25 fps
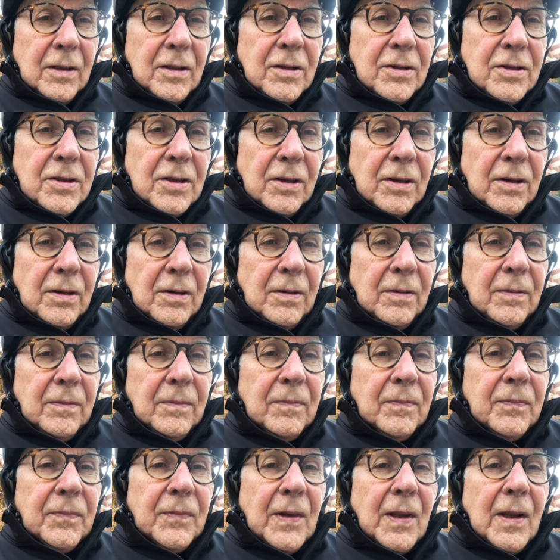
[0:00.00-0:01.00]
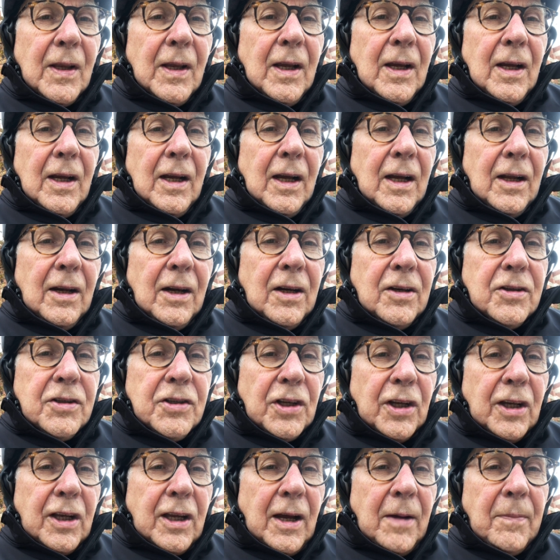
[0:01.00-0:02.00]
So there's
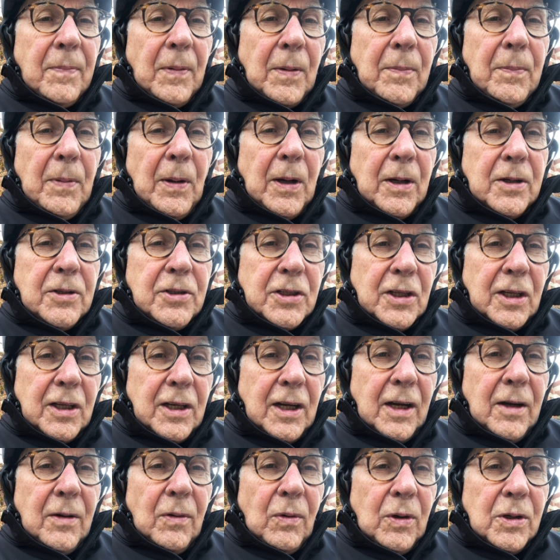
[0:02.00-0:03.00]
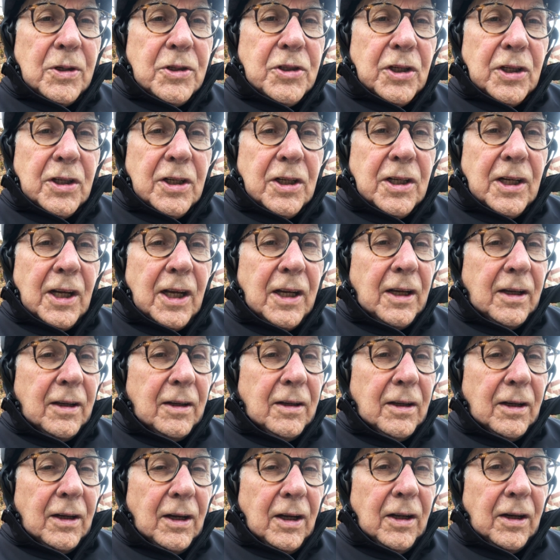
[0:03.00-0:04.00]
a couple of books that I want you to take
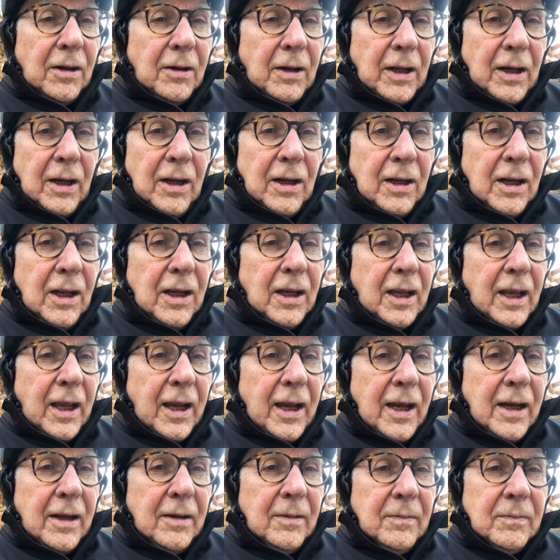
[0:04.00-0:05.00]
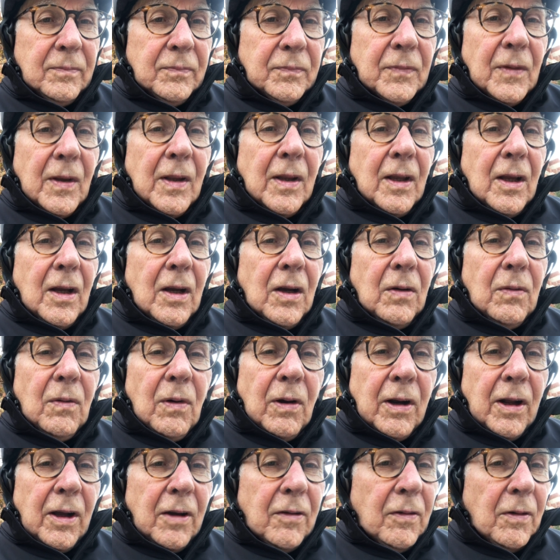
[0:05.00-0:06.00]
a look at.
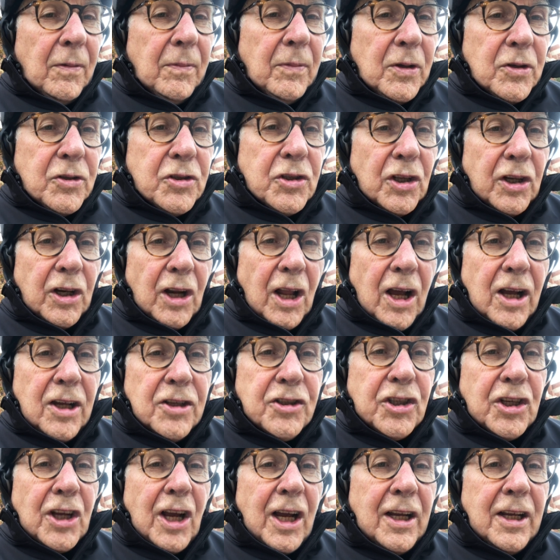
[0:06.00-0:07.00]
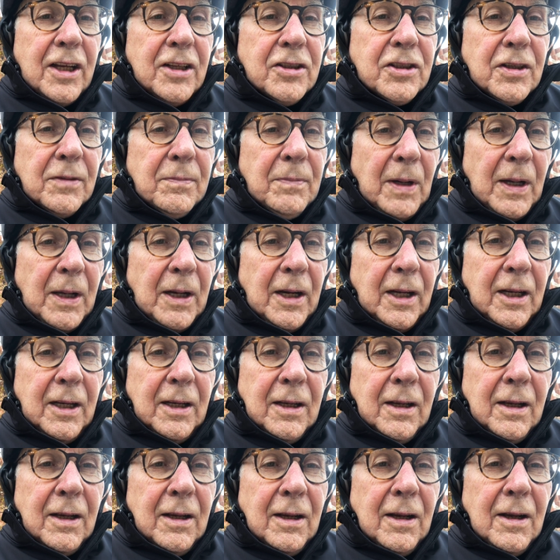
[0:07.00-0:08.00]
One of them is The Lost Science of Money
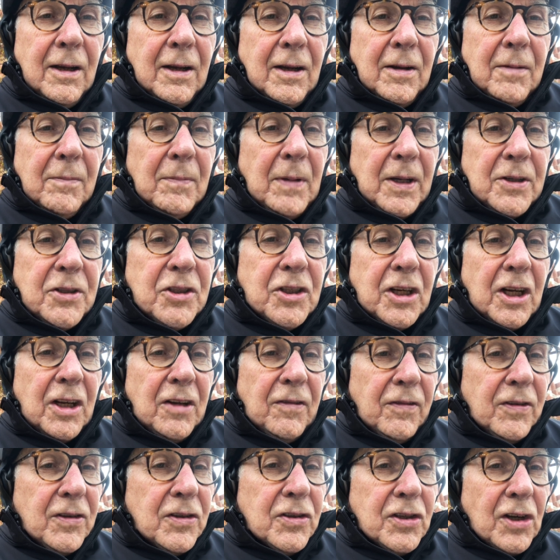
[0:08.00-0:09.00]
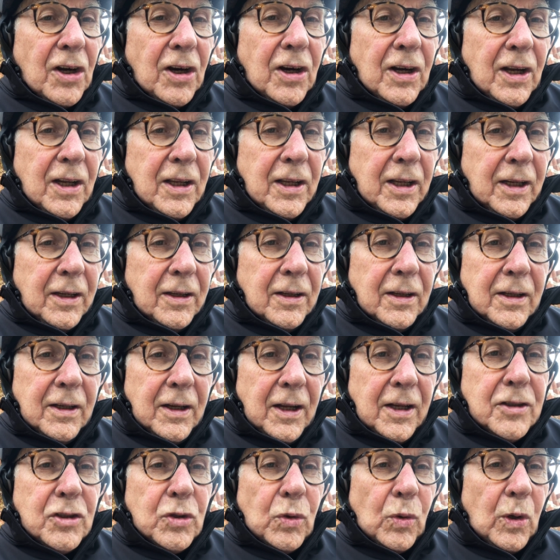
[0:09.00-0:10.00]
by Stephen Zarlinga, and
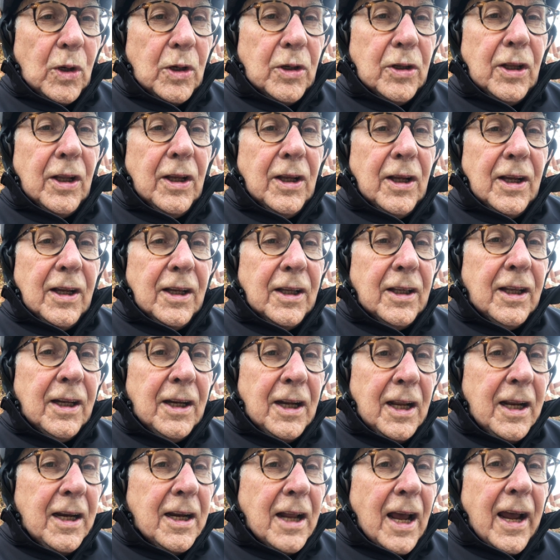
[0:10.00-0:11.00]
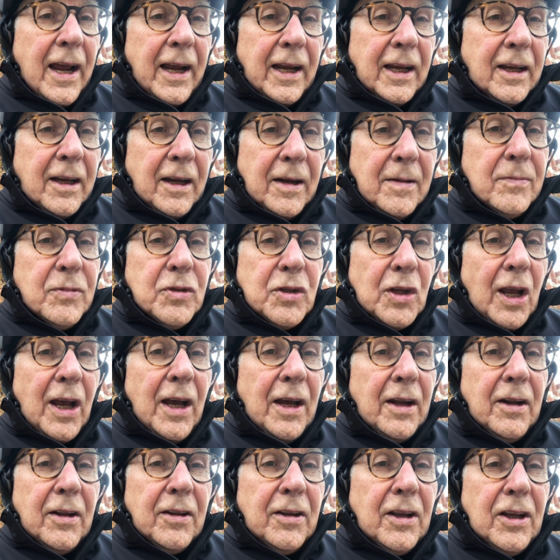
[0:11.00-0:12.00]
that's where the NEED Act comes
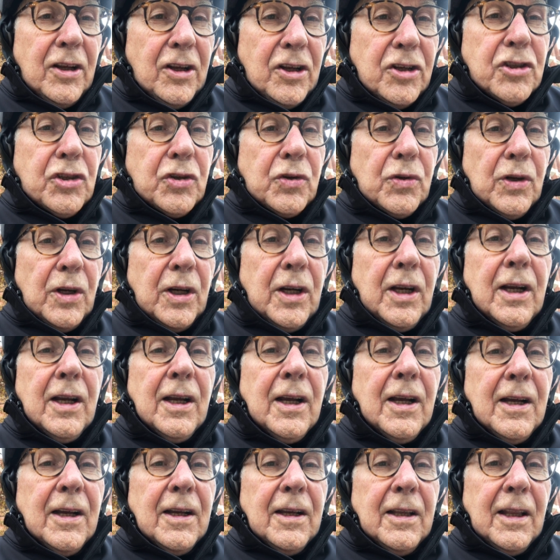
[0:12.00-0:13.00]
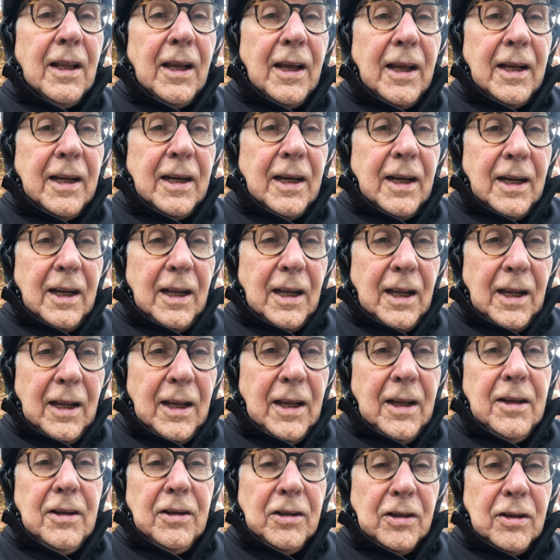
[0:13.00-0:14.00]
out of the history that
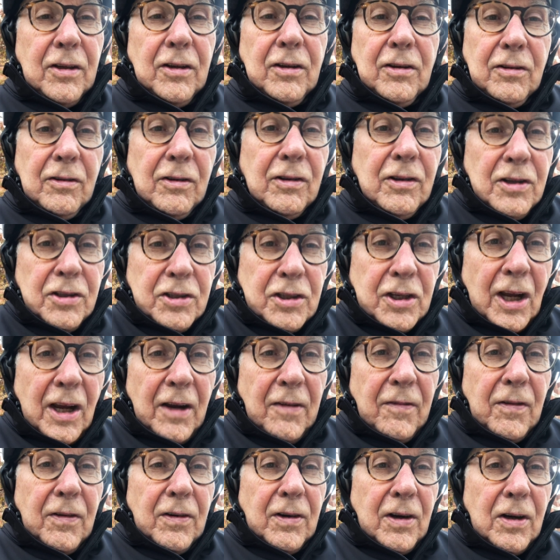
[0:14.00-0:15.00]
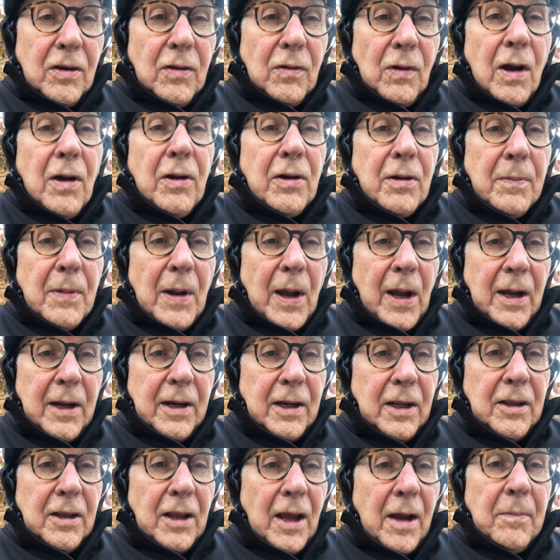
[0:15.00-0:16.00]
he discovered and wrote about
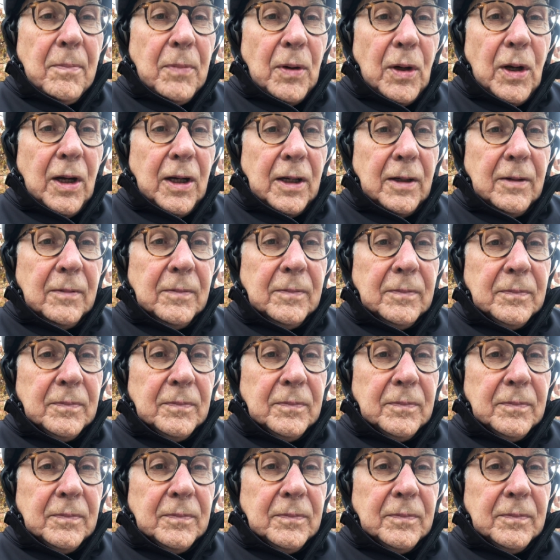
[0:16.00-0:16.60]
in that book.